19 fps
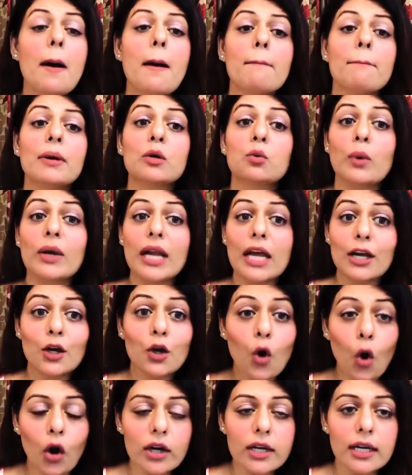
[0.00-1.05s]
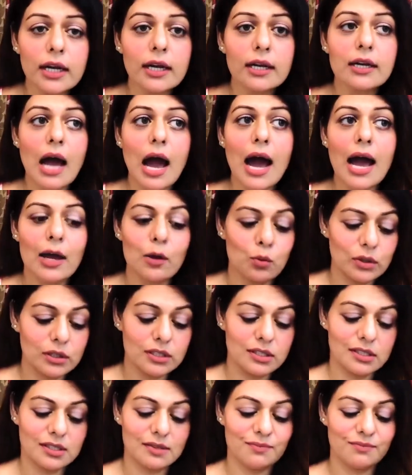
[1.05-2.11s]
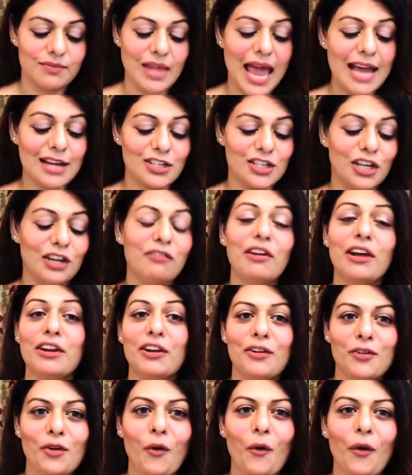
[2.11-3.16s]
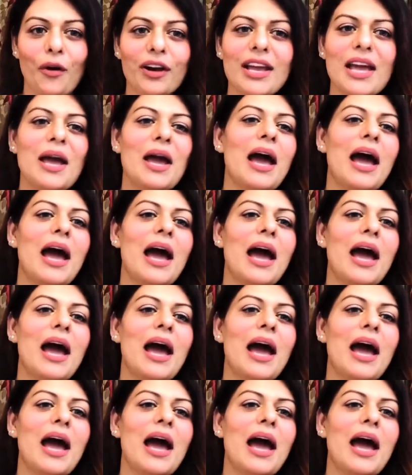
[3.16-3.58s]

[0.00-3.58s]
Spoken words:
But when I got it, I was actually very wrong.